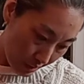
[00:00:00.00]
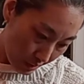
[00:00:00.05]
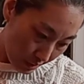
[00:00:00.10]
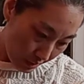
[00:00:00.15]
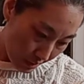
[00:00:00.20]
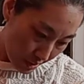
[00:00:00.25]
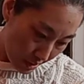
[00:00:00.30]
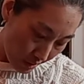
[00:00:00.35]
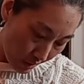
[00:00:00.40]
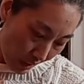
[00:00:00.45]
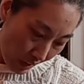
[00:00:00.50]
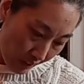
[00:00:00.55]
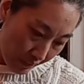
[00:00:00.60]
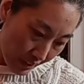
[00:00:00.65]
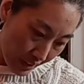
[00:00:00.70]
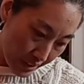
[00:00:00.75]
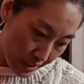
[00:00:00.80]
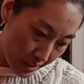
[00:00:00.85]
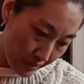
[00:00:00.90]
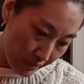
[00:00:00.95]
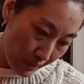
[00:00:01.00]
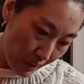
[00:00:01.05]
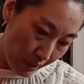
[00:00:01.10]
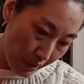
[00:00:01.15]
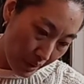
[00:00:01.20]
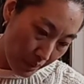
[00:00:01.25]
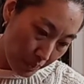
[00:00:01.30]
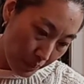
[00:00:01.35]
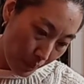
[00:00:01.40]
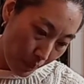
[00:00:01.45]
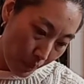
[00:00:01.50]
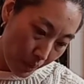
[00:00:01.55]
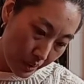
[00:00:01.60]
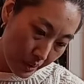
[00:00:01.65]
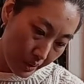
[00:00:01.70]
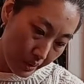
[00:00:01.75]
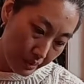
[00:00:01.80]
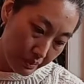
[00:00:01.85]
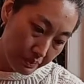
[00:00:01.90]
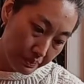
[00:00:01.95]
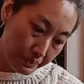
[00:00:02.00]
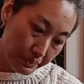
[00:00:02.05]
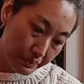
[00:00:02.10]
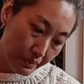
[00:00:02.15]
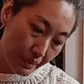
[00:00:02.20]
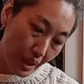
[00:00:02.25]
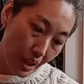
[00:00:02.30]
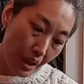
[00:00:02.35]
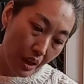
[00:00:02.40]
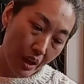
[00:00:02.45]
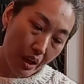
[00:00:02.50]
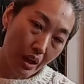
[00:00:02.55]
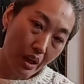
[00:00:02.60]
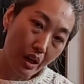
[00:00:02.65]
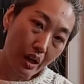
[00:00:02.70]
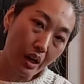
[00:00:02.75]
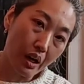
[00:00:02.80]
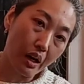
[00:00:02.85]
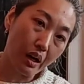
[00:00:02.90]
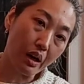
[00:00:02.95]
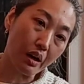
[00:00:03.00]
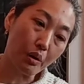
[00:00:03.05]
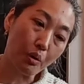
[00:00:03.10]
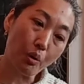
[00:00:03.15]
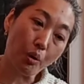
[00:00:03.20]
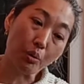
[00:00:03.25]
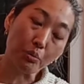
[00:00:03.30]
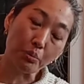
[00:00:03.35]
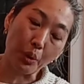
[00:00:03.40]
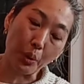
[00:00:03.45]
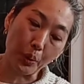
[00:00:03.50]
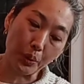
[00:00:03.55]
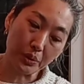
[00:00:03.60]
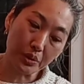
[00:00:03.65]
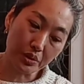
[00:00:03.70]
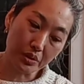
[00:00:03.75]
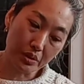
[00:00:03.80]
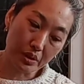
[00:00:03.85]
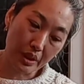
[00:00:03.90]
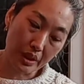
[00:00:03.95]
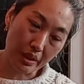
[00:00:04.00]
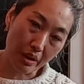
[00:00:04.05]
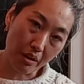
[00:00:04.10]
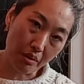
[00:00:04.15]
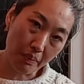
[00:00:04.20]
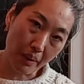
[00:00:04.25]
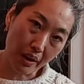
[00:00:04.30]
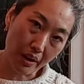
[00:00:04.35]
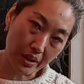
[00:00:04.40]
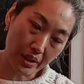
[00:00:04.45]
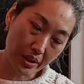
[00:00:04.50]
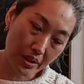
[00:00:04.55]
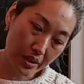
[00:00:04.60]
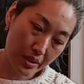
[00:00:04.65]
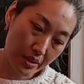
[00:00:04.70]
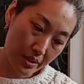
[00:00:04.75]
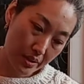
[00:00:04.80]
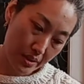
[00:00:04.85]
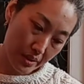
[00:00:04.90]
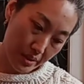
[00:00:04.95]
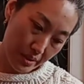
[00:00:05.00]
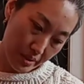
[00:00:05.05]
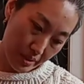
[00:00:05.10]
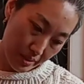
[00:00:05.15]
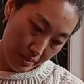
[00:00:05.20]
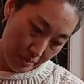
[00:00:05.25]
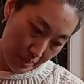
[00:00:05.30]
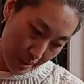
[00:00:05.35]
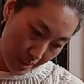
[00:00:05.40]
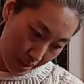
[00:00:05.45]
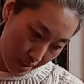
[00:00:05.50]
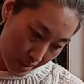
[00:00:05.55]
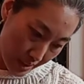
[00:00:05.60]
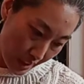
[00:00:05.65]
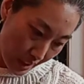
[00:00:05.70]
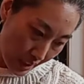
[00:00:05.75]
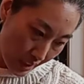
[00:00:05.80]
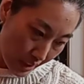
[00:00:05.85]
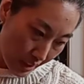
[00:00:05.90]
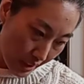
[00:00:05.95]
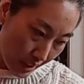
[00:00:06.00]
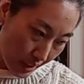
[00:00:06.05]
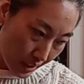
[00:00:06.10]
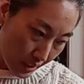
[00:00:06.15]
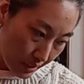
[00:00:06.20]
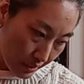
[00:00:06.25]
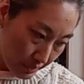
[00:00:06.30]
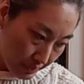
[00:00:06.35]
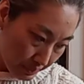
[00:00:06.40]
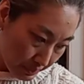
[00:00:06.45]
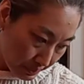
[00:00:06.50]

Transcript: The saliva is a very important hormone in our body, because it can